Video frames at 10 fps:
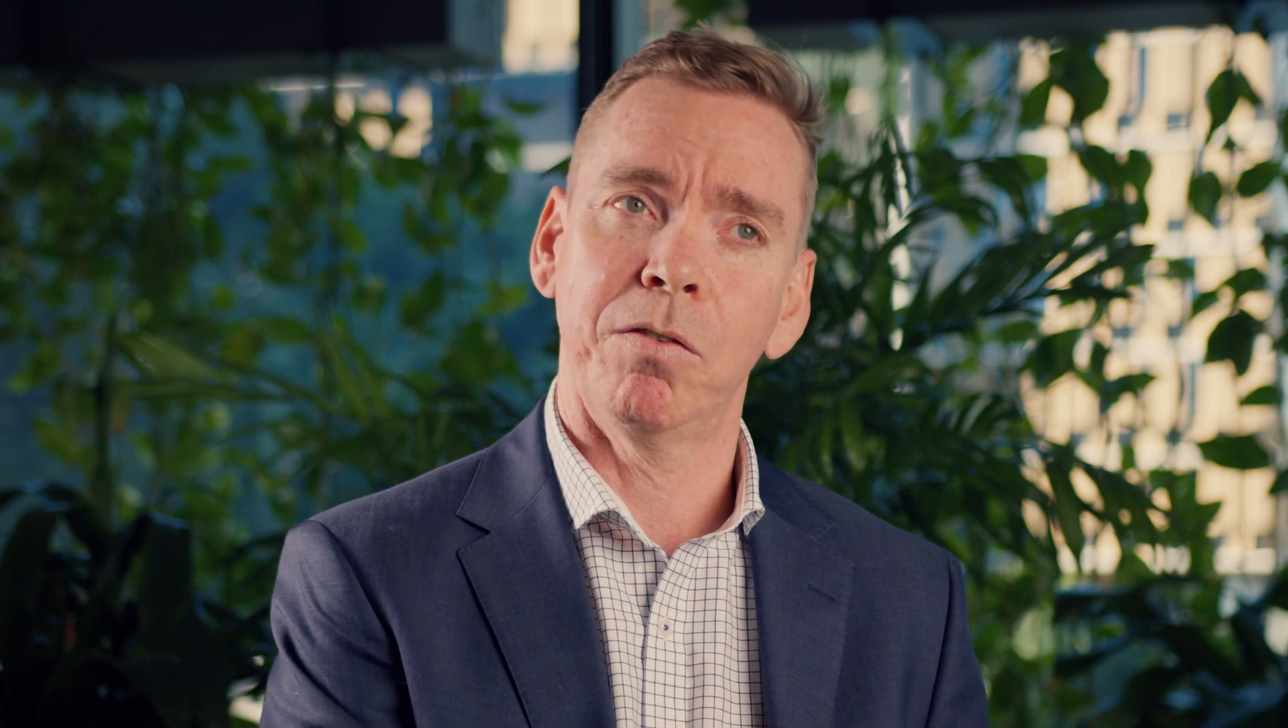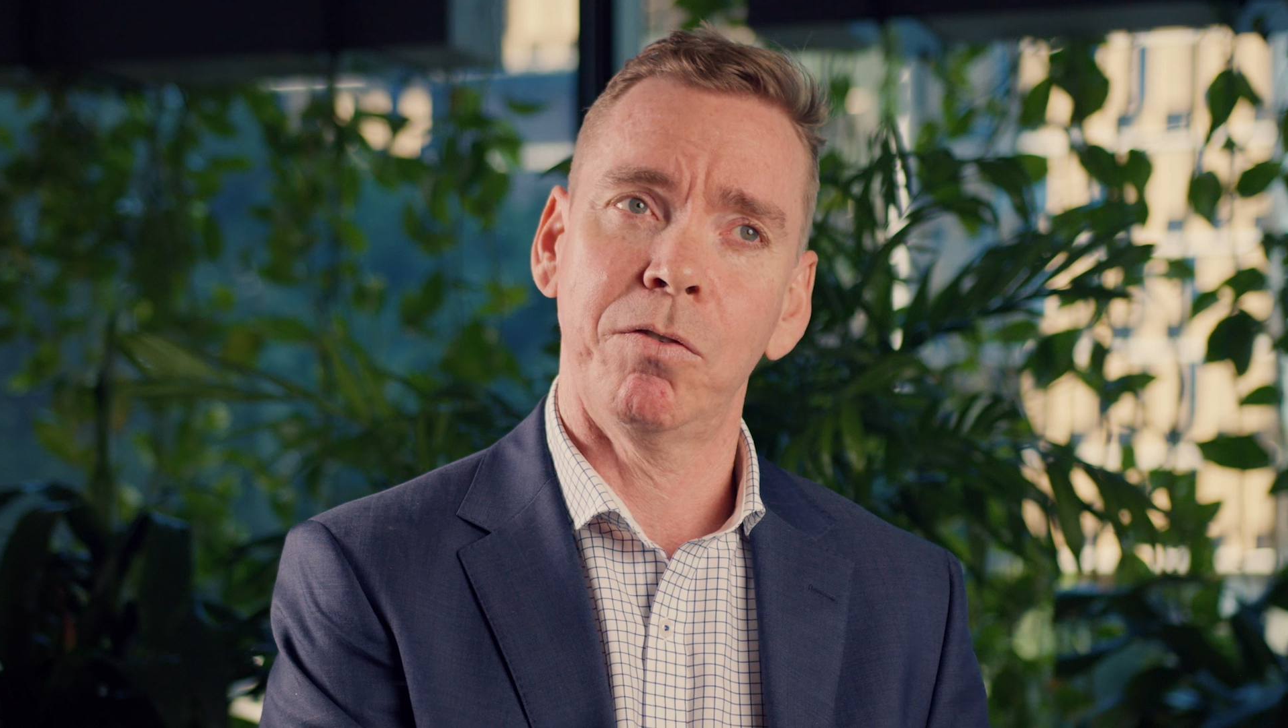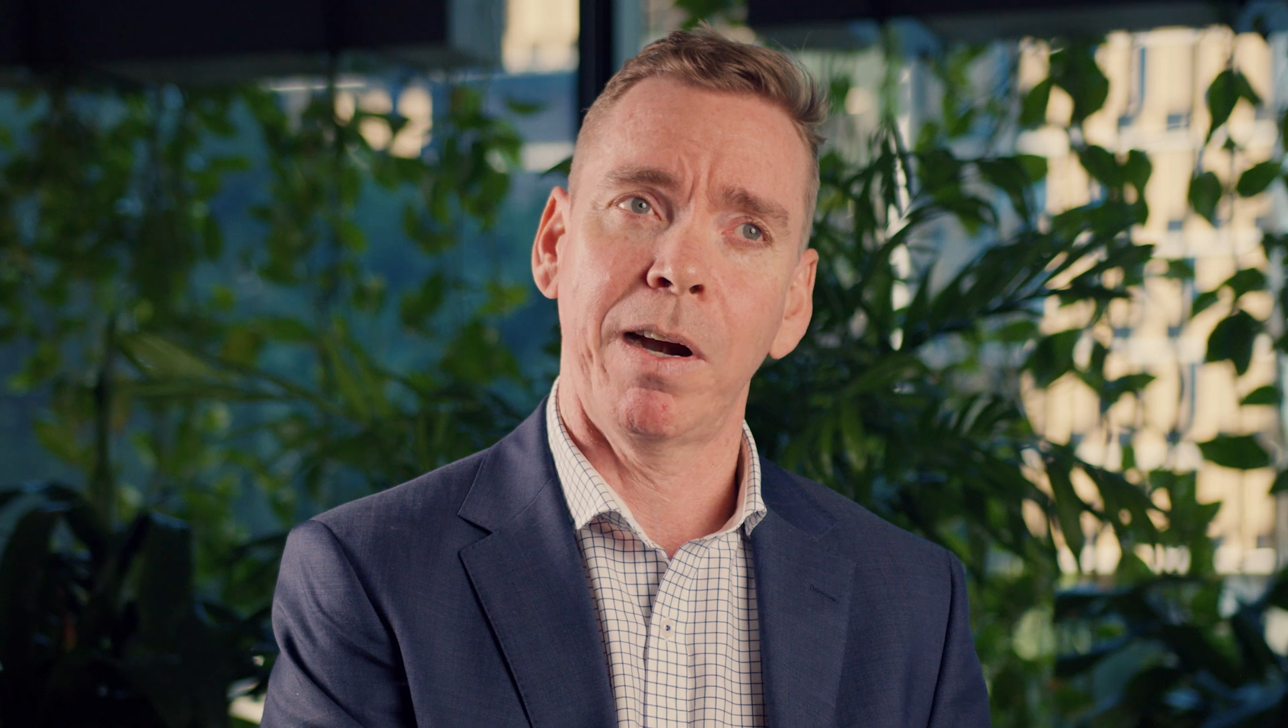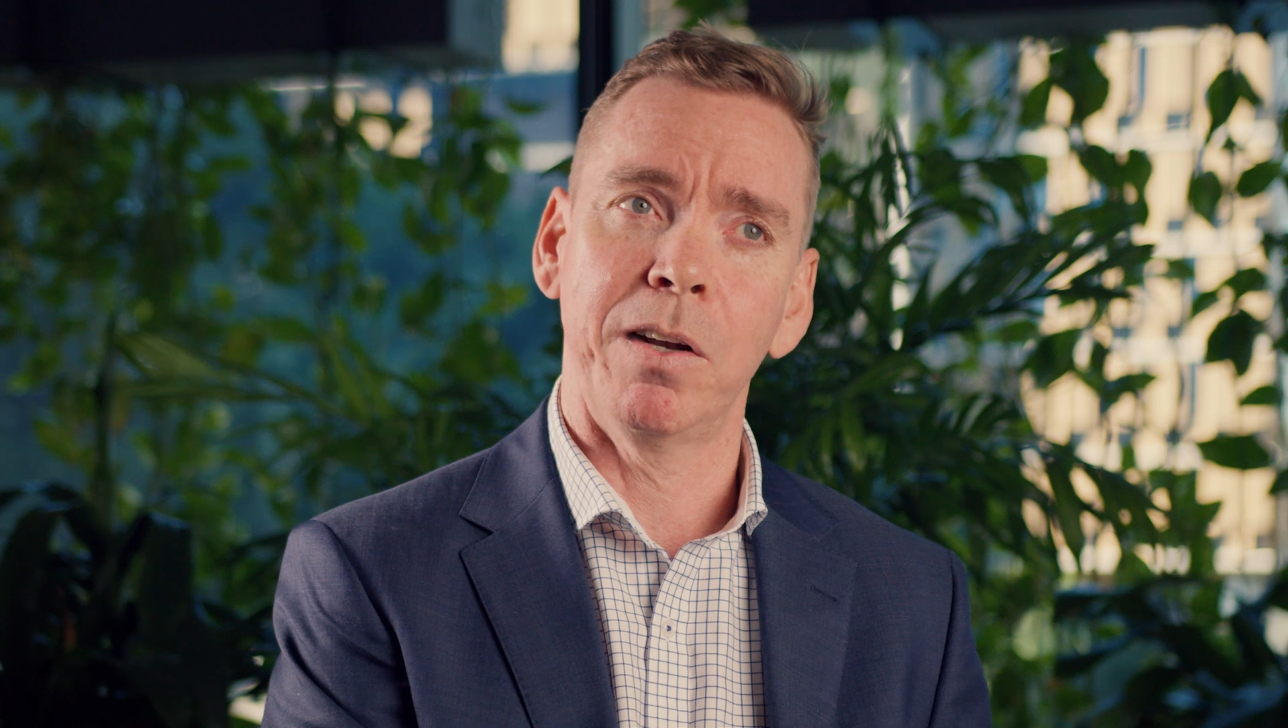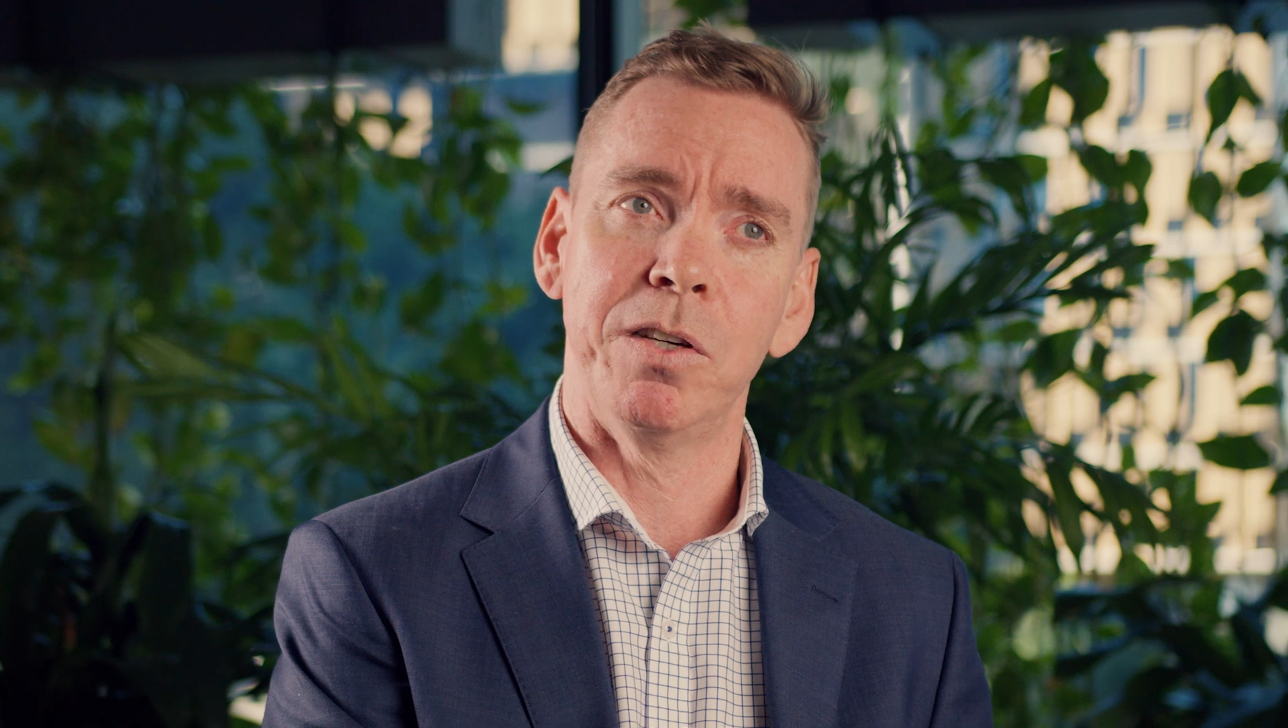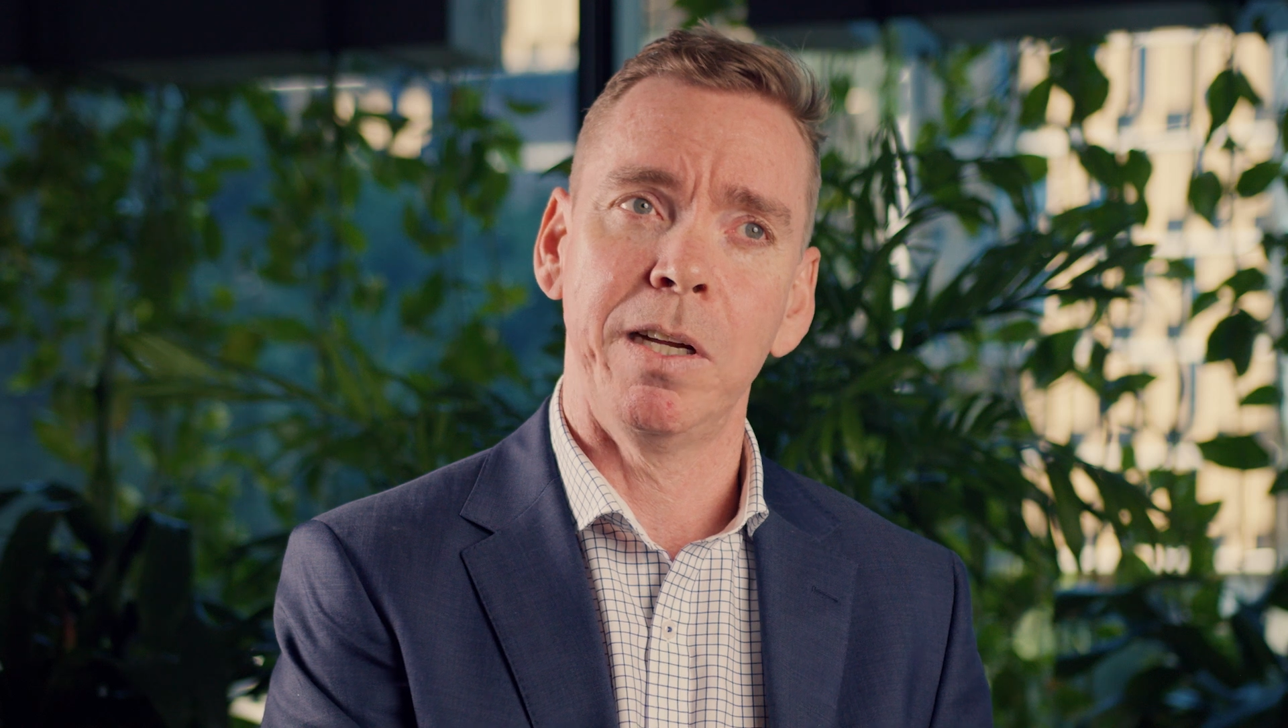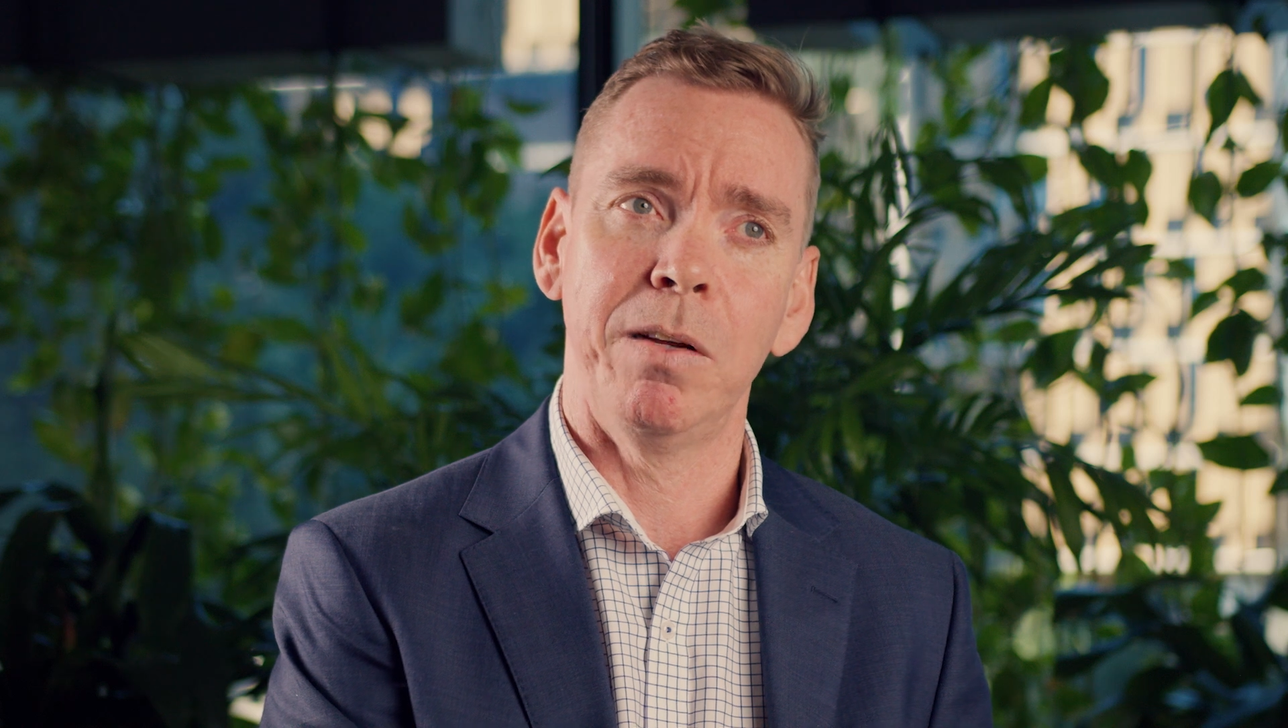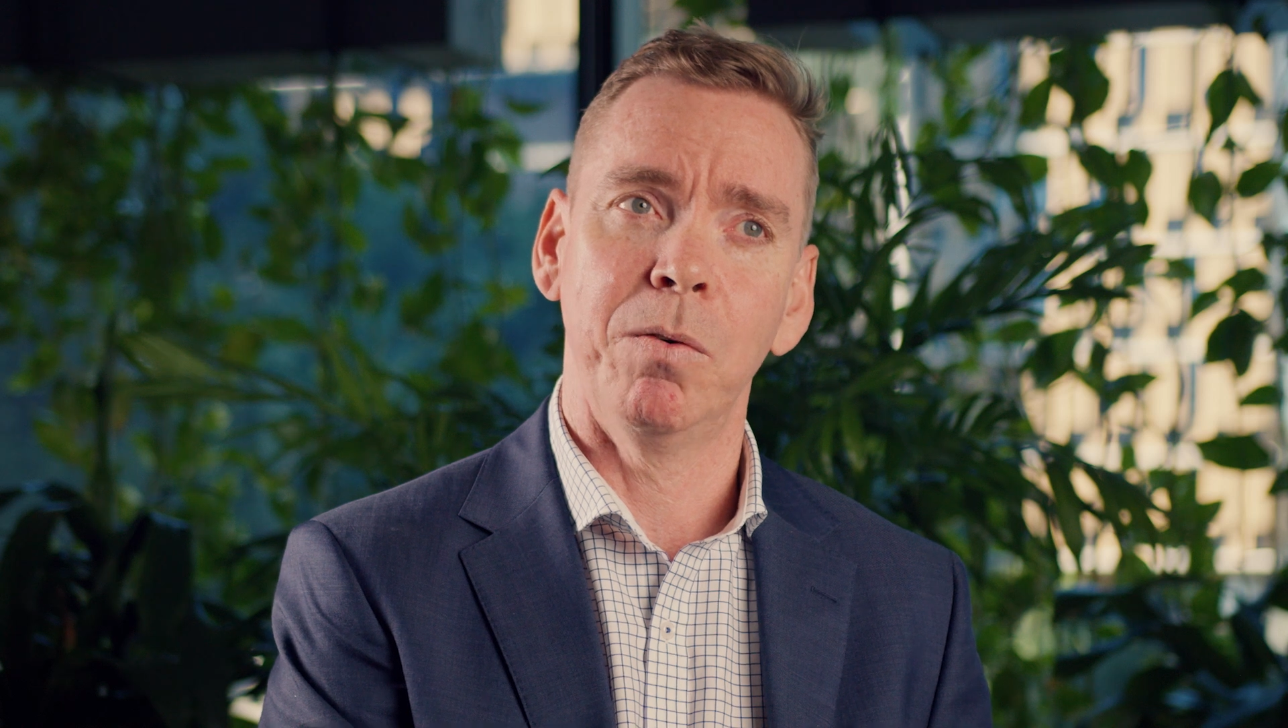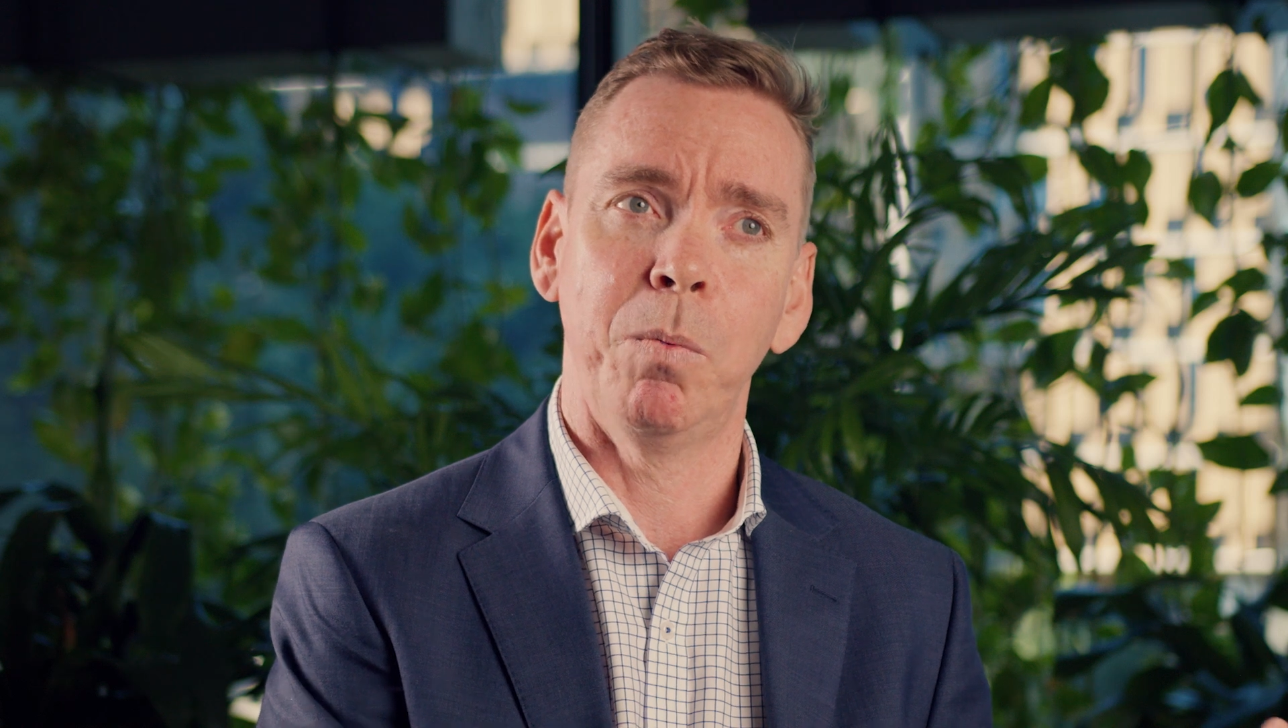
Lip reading: strategy